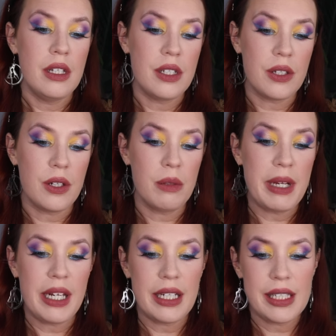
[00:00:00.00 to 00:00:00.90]
sol
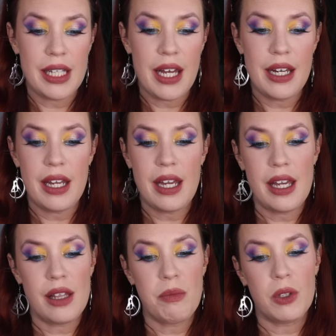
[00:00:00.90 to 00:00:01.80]
meaning sun
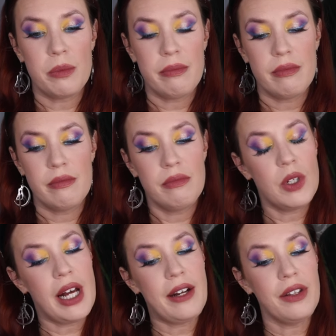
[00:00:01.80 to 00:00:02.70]
and moon.
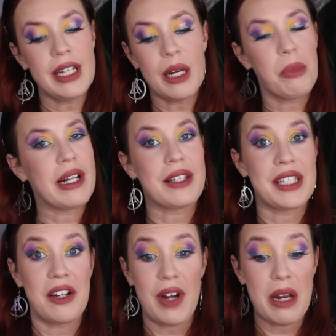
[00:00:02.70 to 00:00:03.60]
well, I don't think I
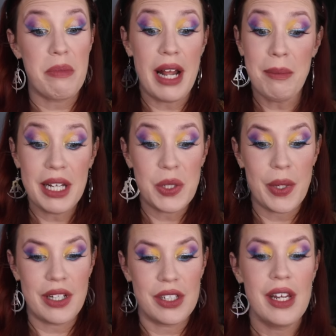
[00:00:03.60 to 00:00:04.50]
pronounced that right, but I'm not
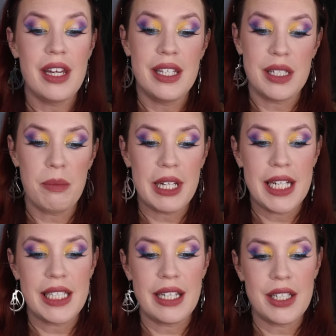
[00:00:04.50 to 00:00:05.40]
Swedish,
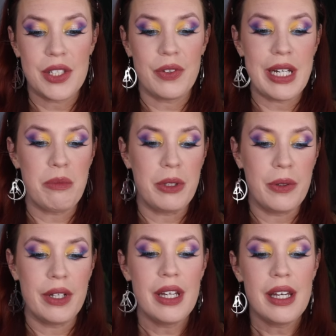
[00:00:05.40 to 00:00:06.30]
symbolizing the serene
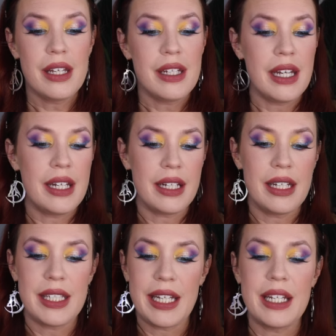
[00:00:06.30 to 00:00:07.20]
moon. It
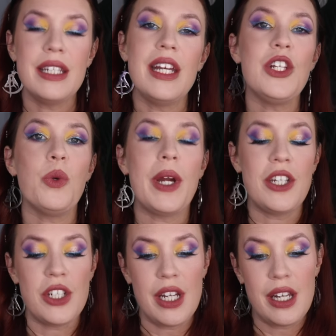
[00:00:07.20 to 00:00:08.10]
is a
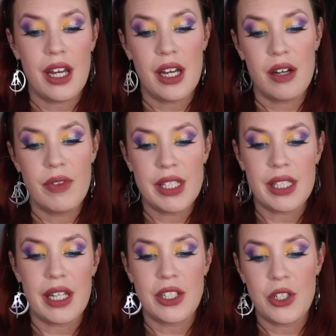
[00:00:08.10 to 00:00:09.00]
continuation of the
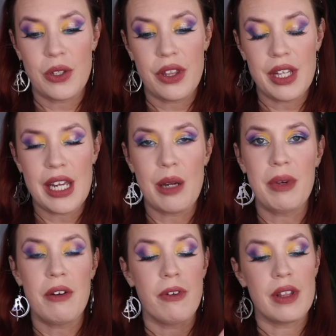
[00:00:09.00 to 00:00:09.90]
celestial
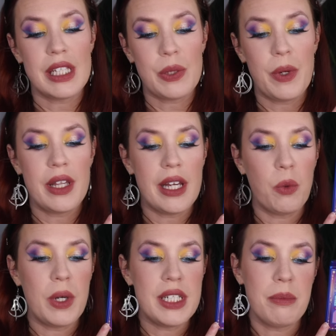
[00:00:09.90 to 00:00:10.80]
theme for this one. There
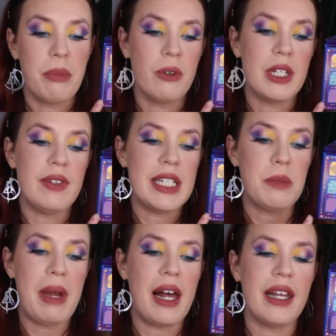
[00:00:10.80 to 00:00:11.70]
was a
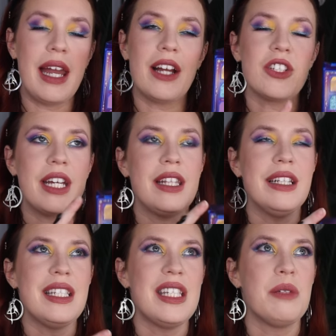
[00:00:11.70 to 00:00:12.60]
previous palette. Actually, I
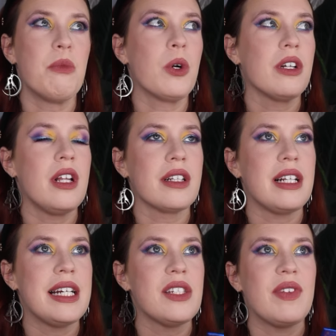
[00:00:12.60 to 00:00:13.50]
think this is more along the
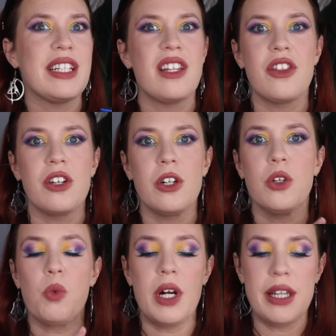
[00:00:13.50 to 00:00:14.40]
lines of like the
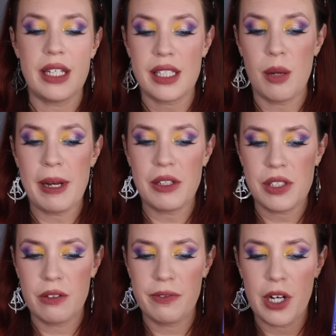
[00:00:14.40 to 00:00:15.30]
third one that's come out
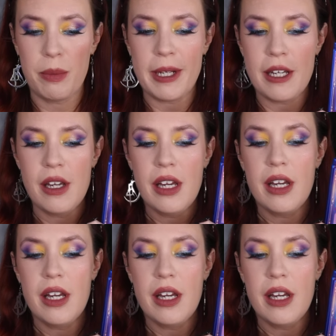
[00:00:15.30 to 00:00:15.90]
so far, but